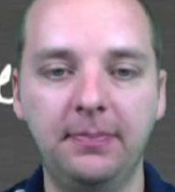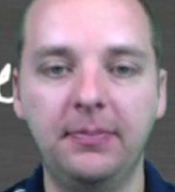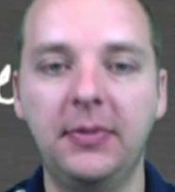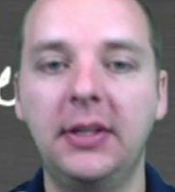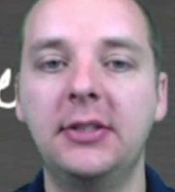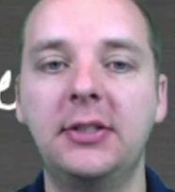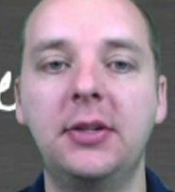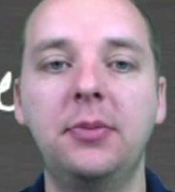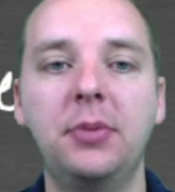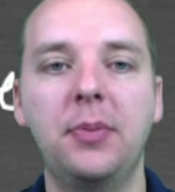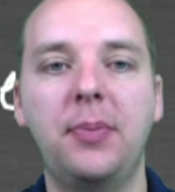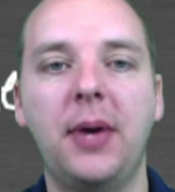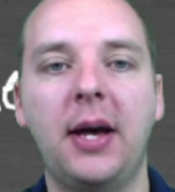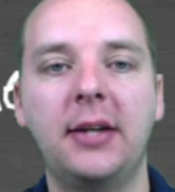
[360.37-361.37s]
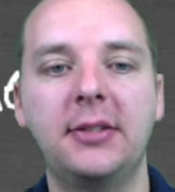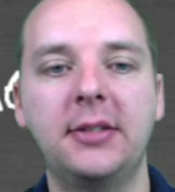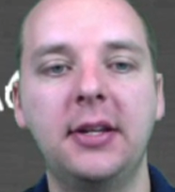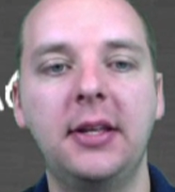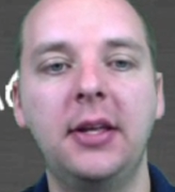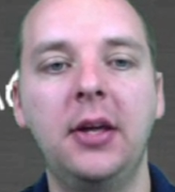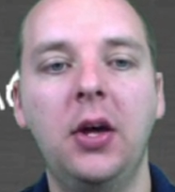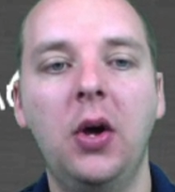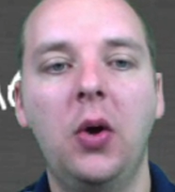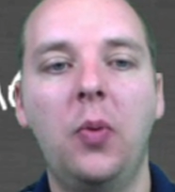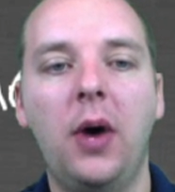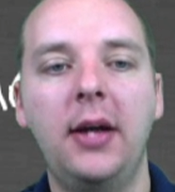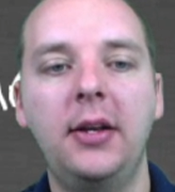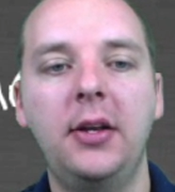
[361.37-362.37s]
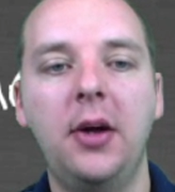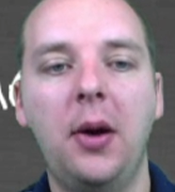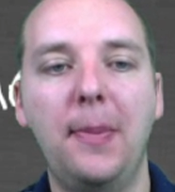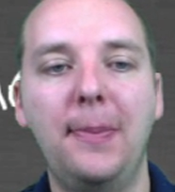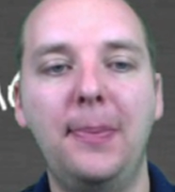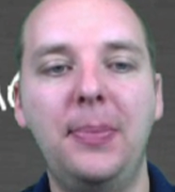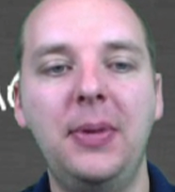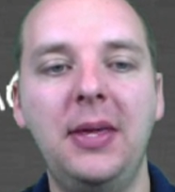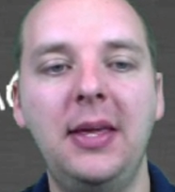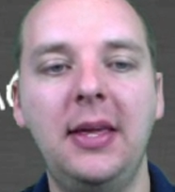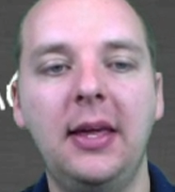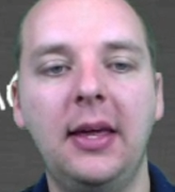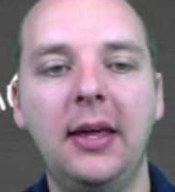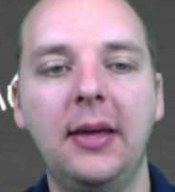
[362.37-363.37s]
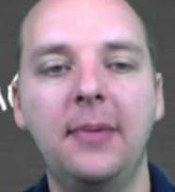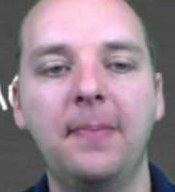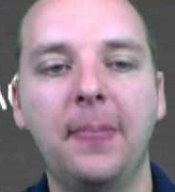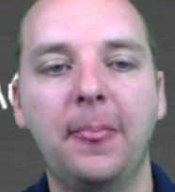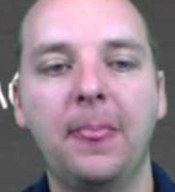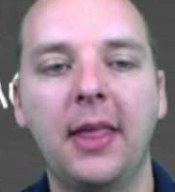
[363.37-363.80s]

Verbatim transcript: in some capacity, wind up being